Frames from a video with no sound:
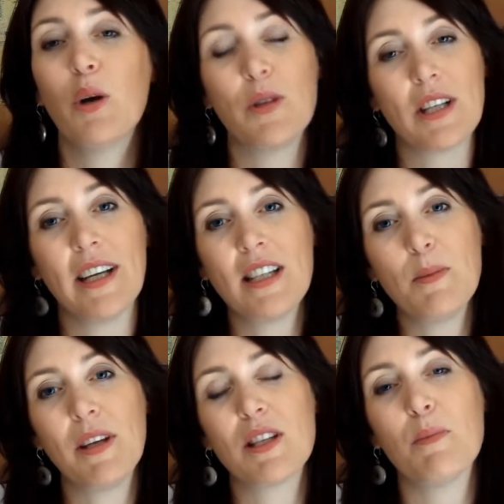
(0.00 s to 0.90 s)
Which leads
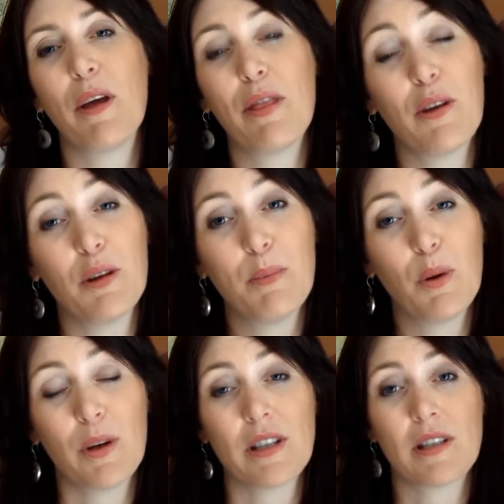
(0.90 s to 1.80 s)
me into my third
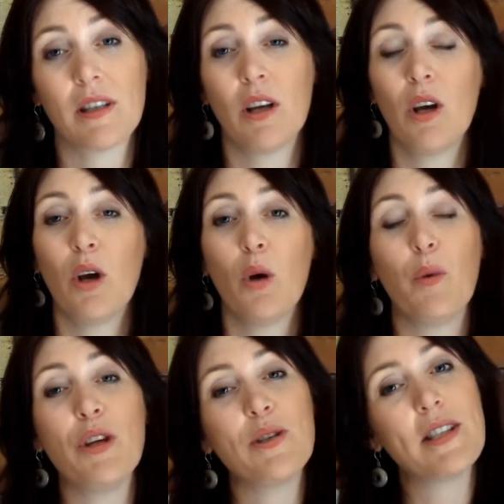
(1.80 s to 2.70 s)
point.
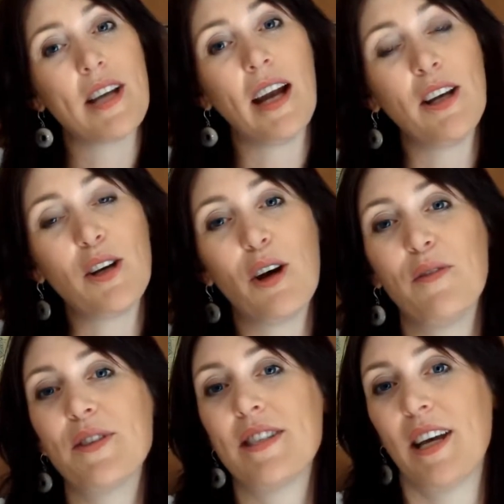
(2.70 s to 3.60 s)
When you're starting a
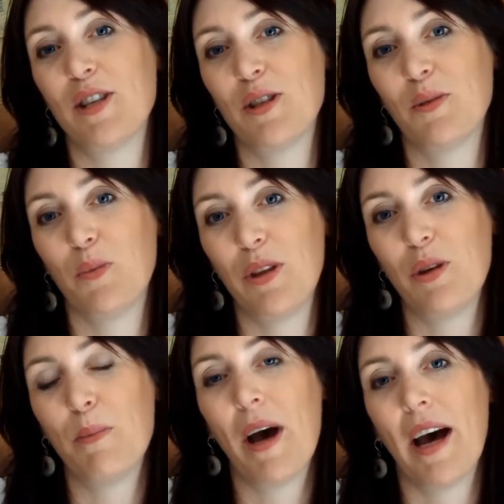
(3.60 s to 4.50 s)
conversation with
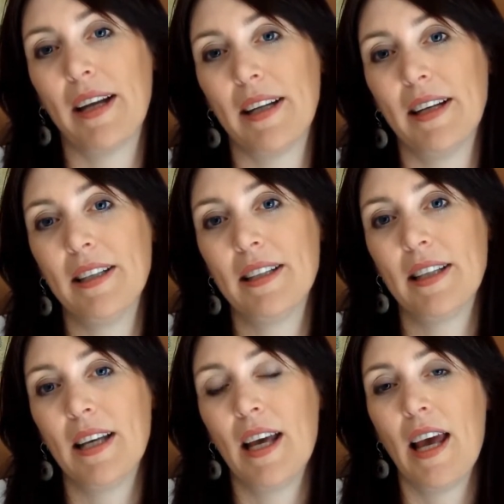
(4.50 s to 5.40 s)
your partner
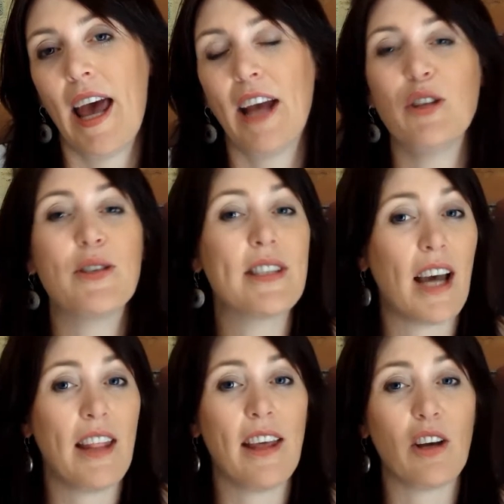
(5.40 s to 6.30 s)
and you
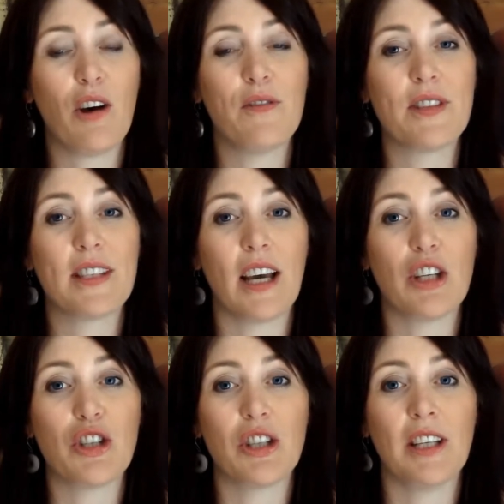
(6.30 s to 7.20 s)
start that
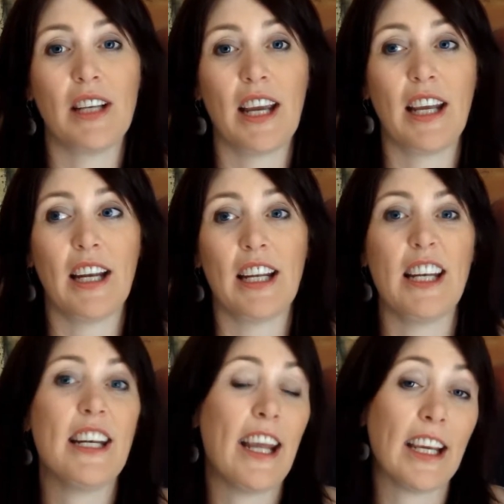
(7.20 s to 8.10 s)
conversation in a
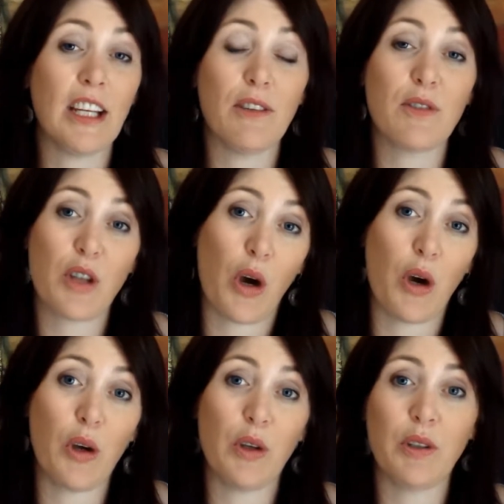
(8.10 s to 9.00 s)
negative
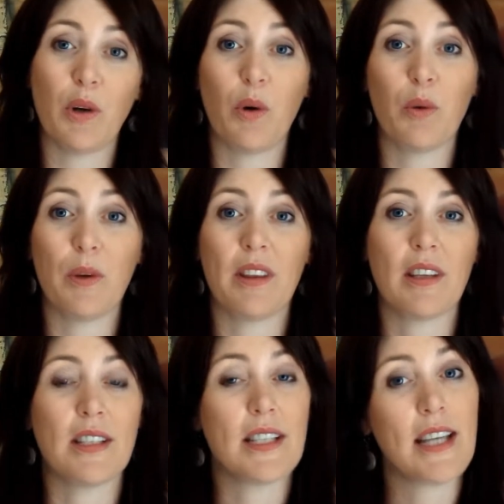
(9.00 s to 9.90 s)
tone or with
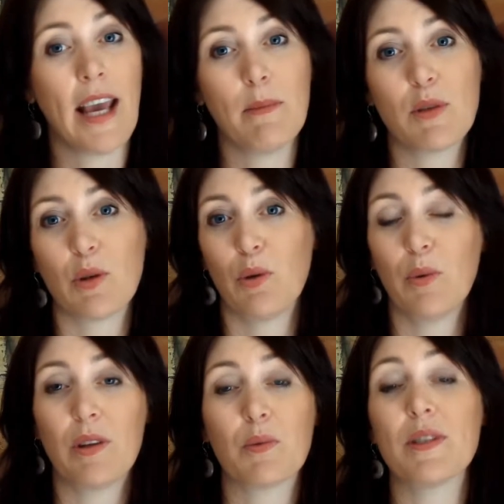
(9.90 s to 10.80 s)
contempt or
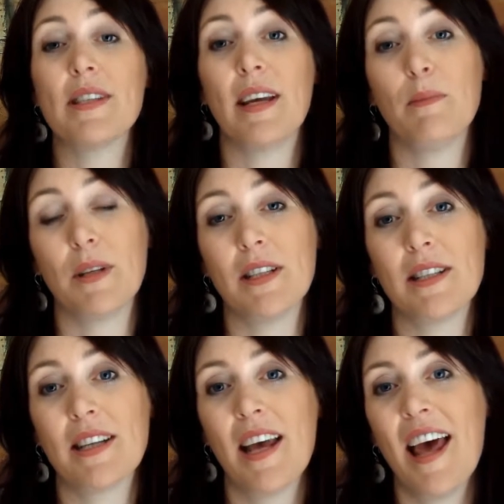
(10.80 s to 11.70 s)
with resentment,